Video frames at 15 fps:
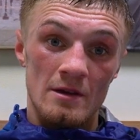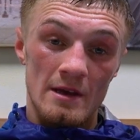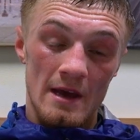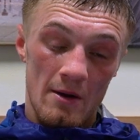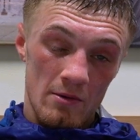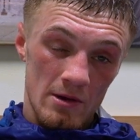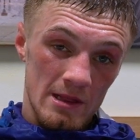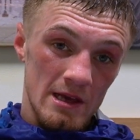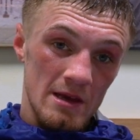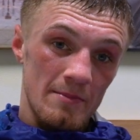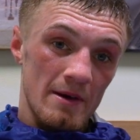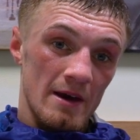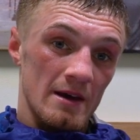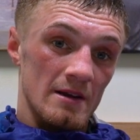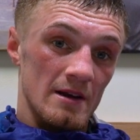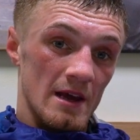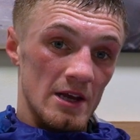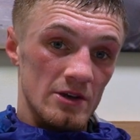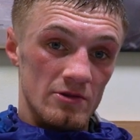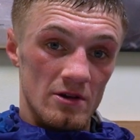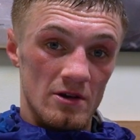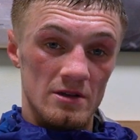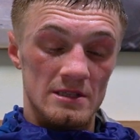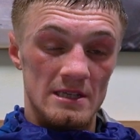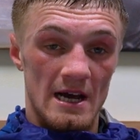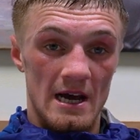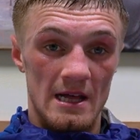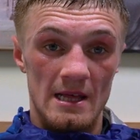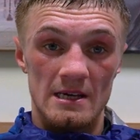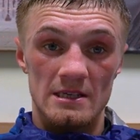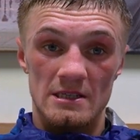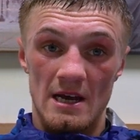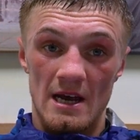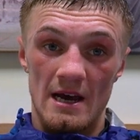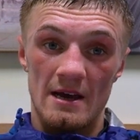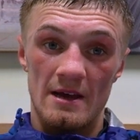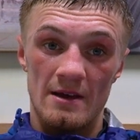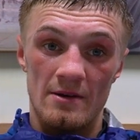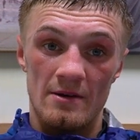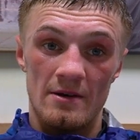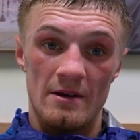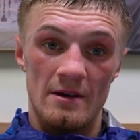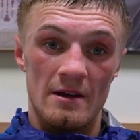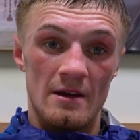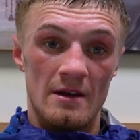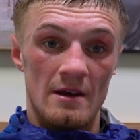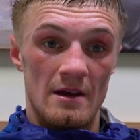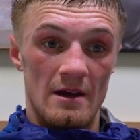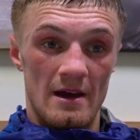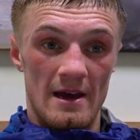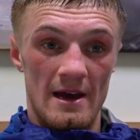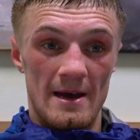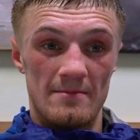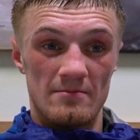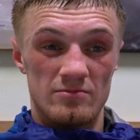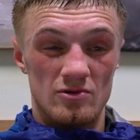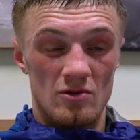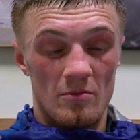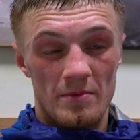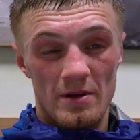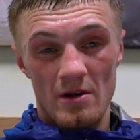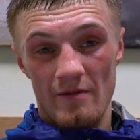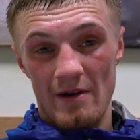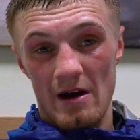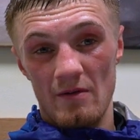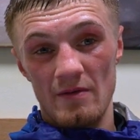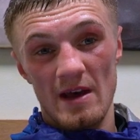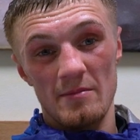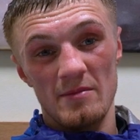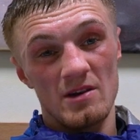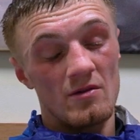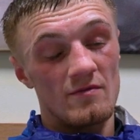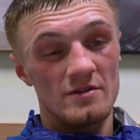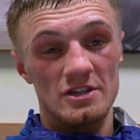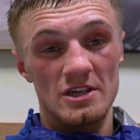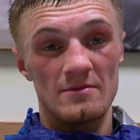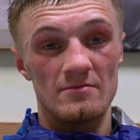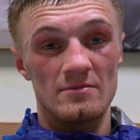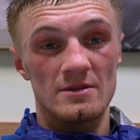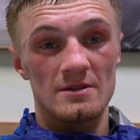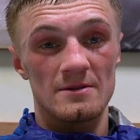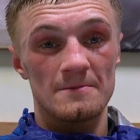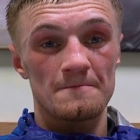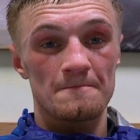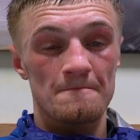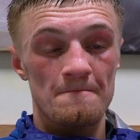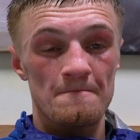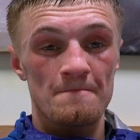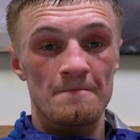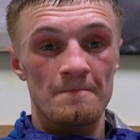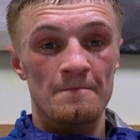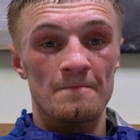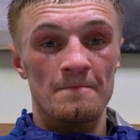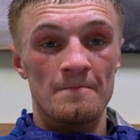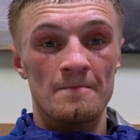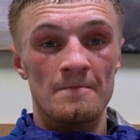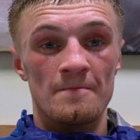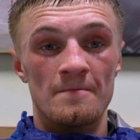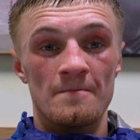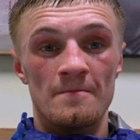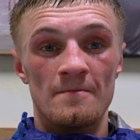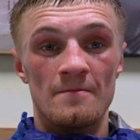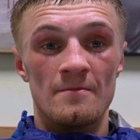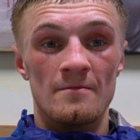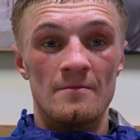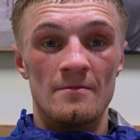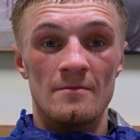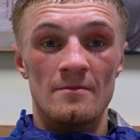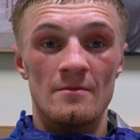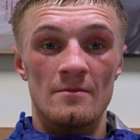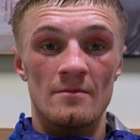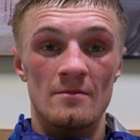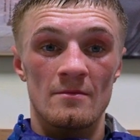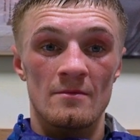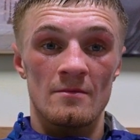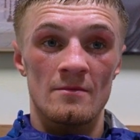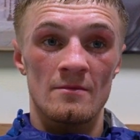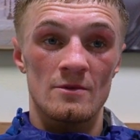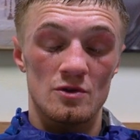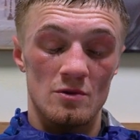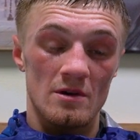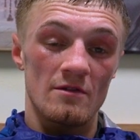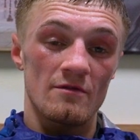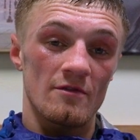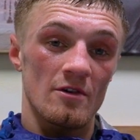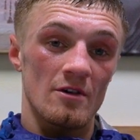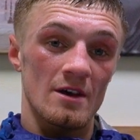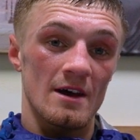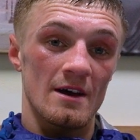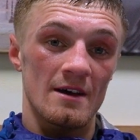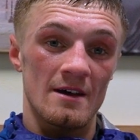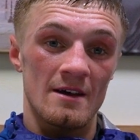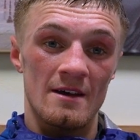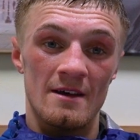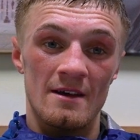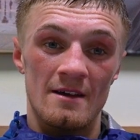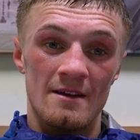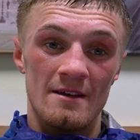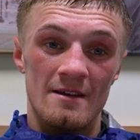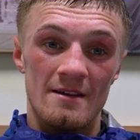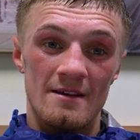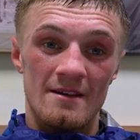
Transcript: Yeah, with Lee Beard and yeah. Adrian Gonzalez. Yeah. Um, so I've been around them in other gyms. Are you slowly? What are you? Twenty four. 24, yeah. 24, so